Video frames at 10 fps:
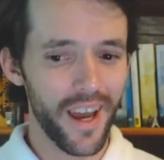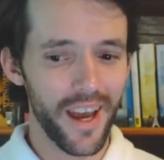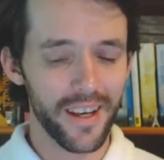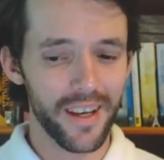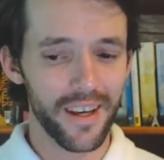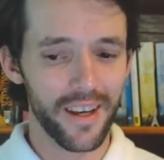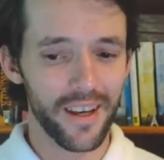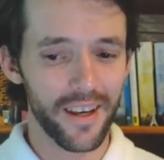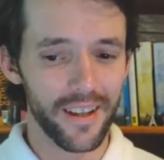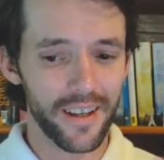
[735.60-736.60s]
and
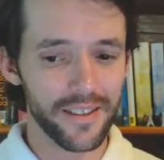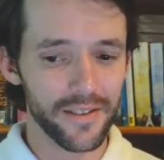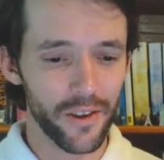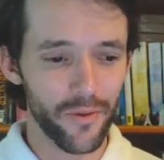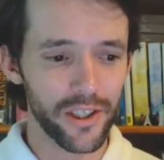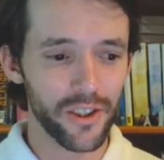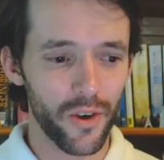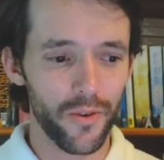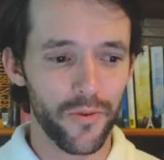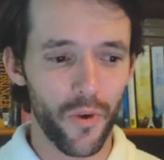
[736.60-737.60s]
it's
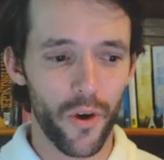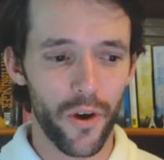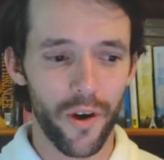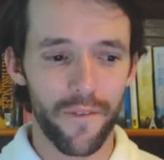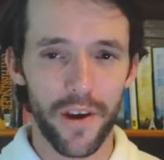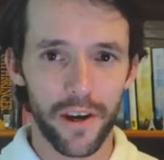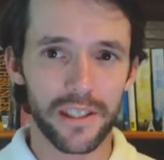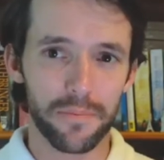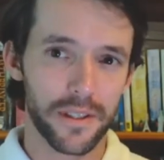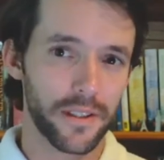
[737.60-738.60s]
original for a very
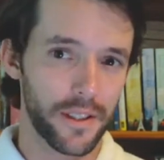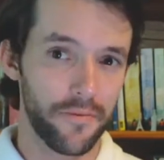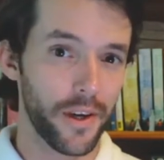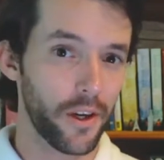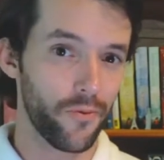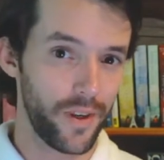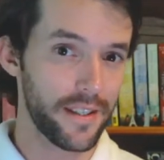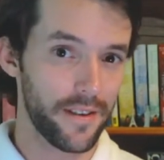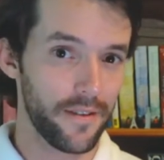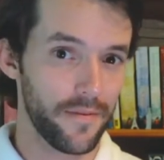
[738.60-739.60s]
specific
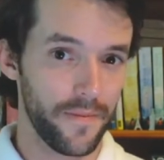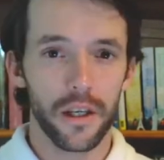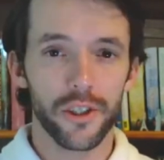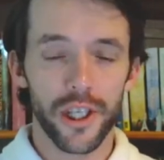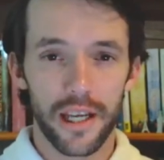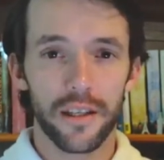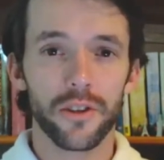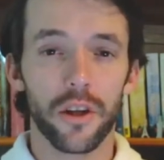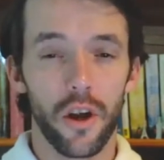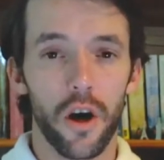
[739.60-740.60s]
reason.
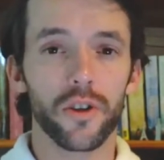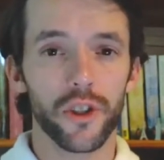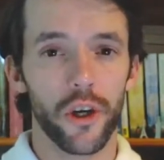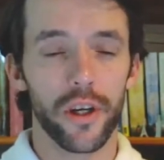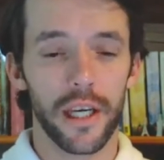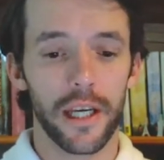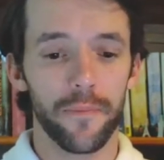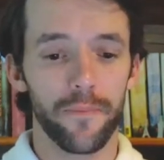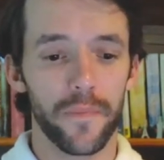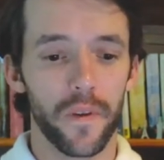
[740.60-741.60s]
Shallan's long
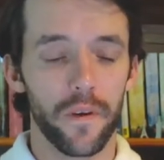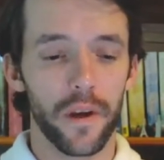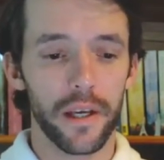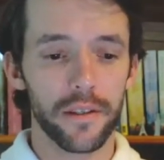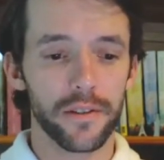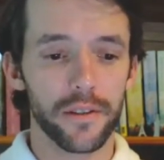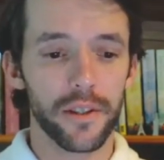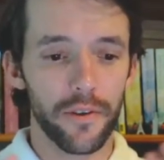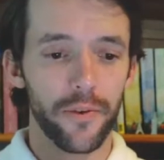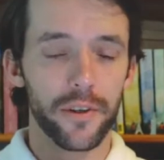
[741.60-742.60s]
journey is
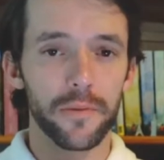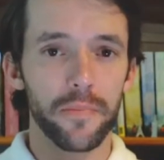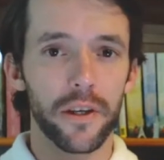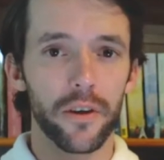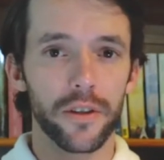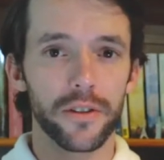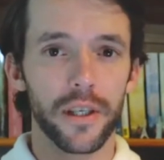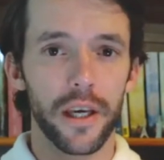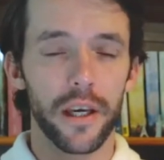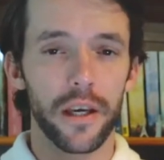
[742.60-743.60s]
different
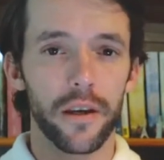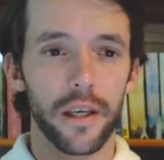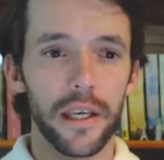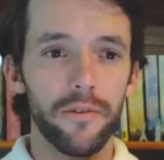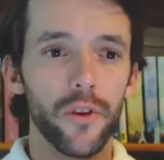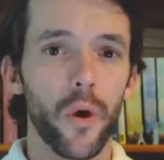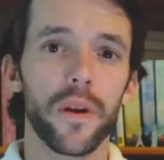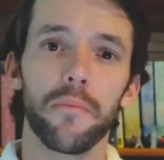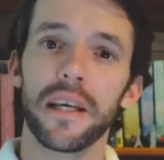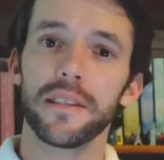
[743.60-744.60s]
because even though
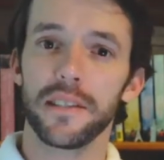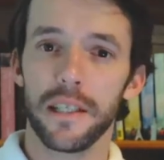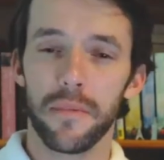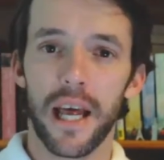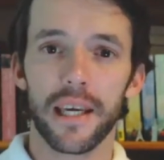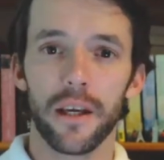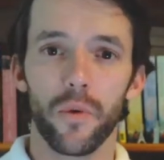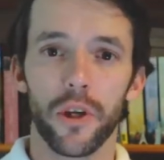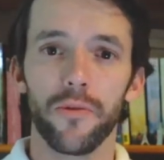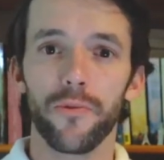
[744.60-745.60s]
it may seem like it
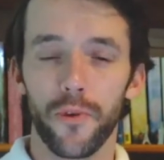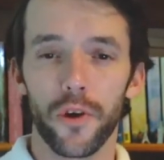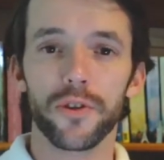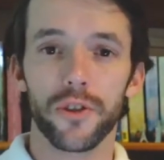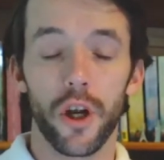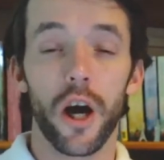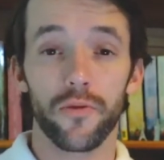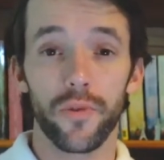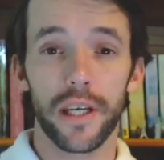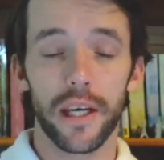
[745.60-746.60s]
when you first
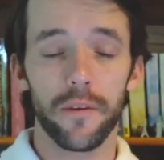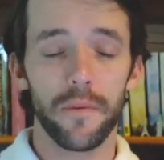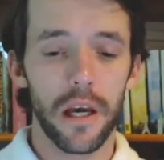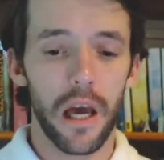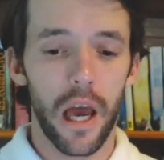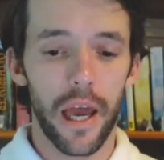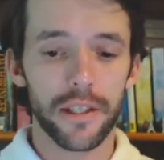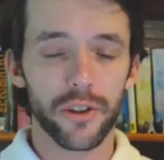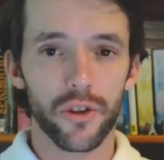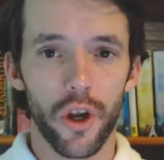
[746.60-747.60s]
start reading,
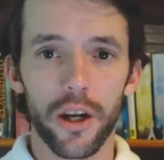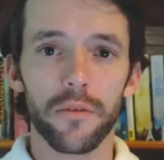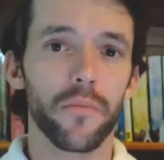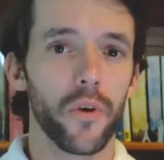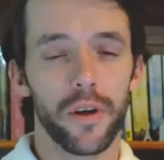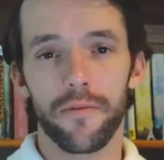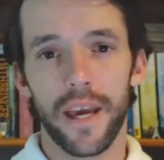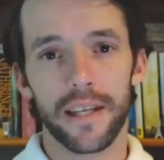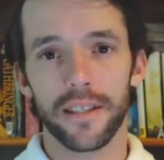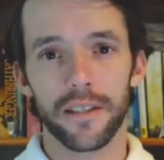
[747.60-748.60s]
it's not
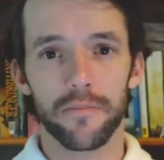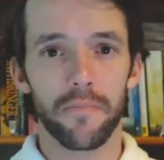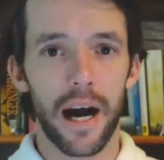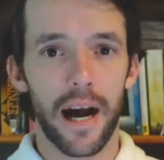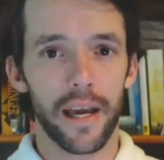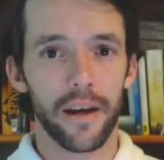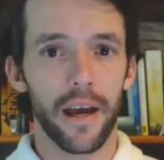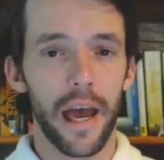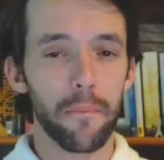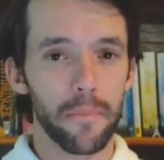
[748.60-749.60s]
motivated by
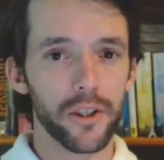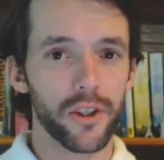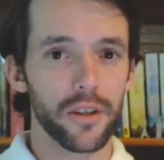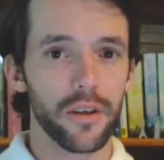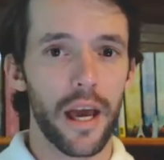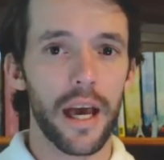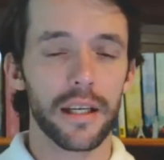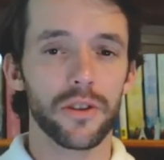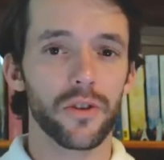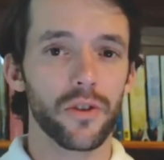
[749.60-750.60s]
ambition,
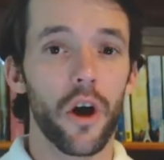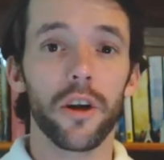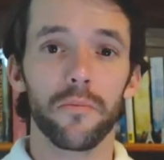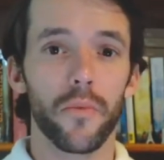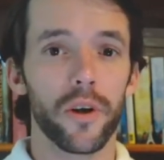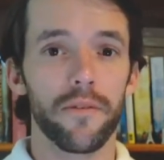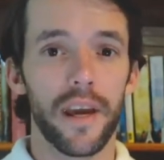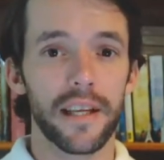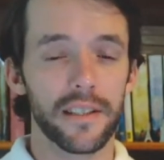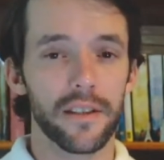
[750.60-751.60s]
and it's not
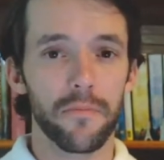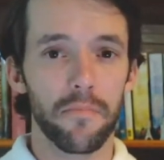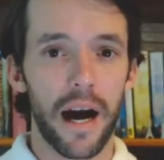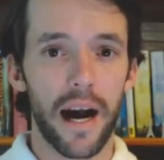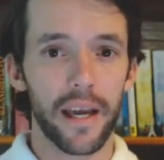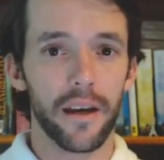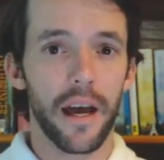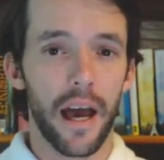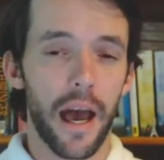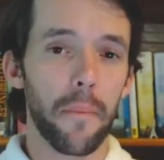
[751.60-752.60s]
motivated by
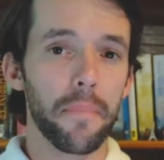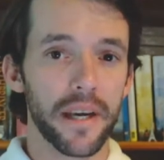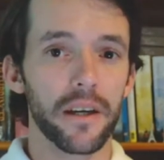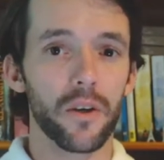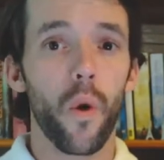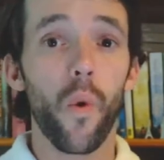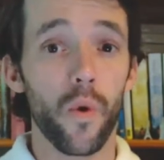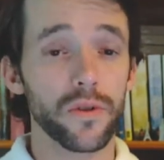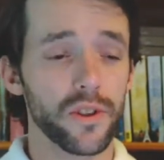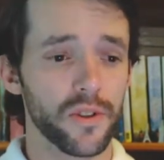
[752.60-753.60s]
a bigger
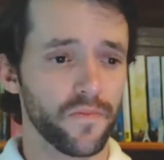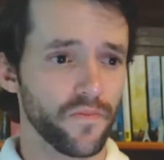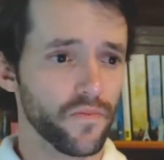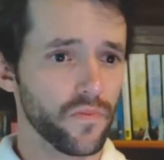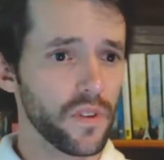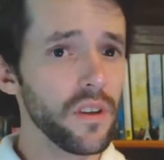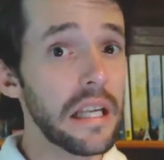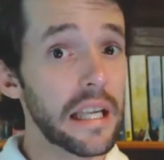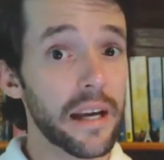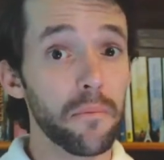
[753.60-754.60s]
cause,
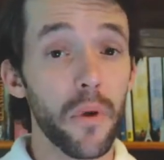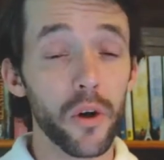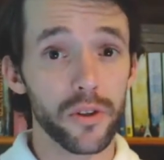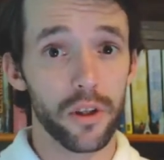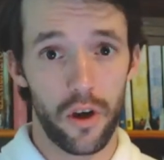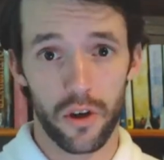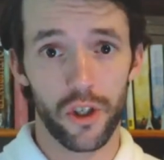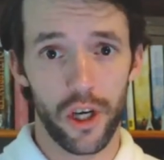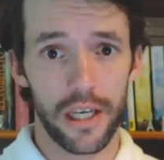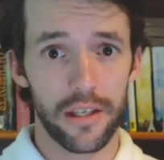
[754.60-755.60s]
like most long
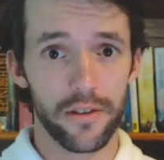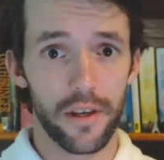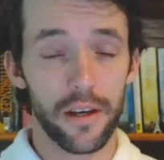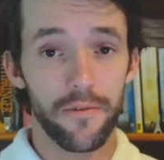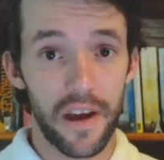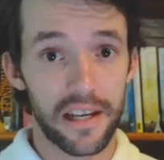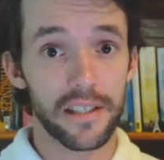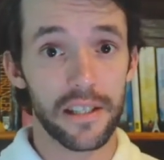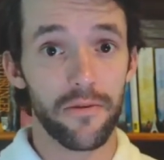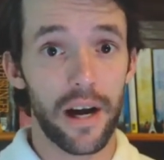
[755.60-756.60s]
journeys in
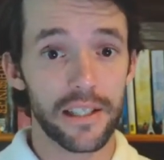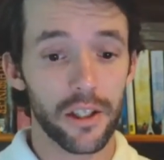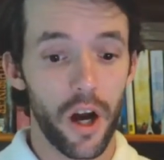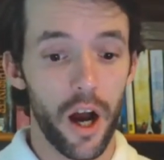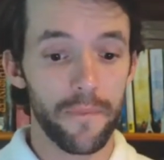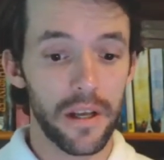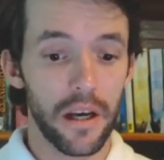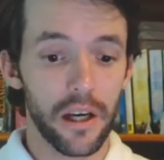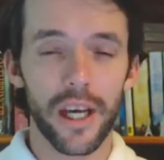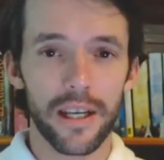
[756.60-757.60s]
fantasy writing are.
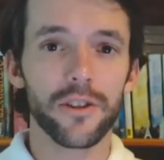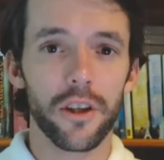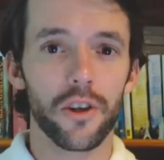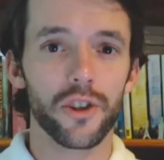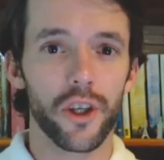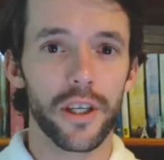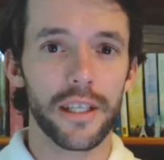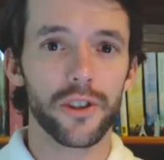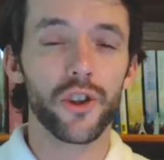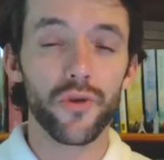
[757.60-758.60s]
Shallan's long
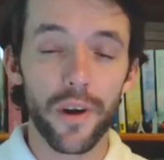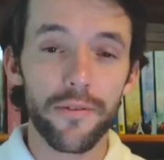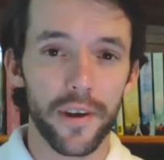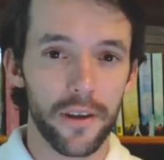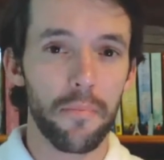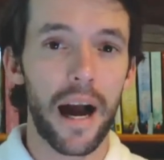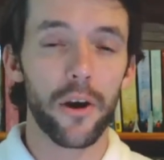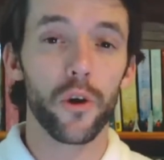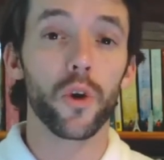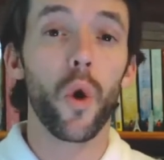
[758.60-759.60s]
journey is driven
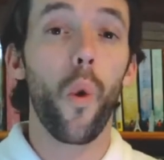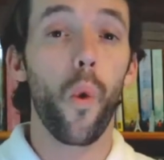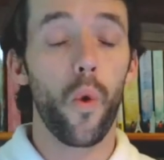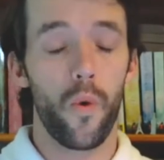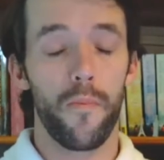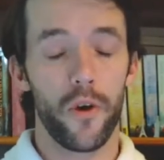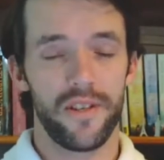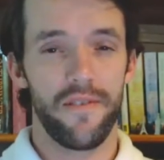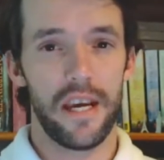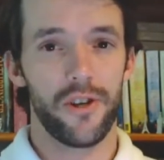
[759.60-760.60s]
by her core
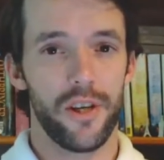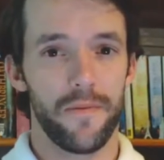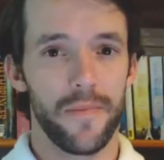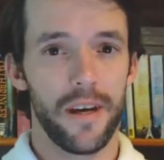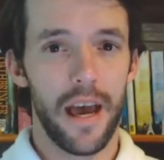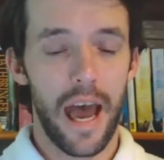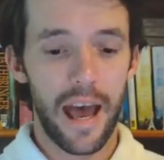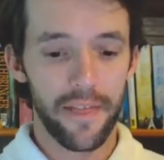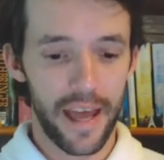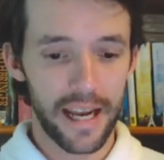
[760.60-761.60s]
motivation,
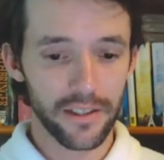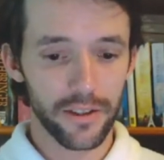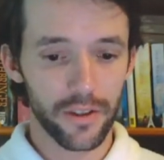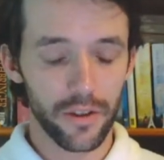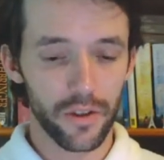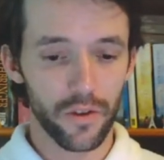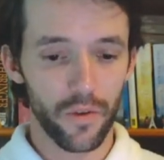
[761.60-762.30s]
and that's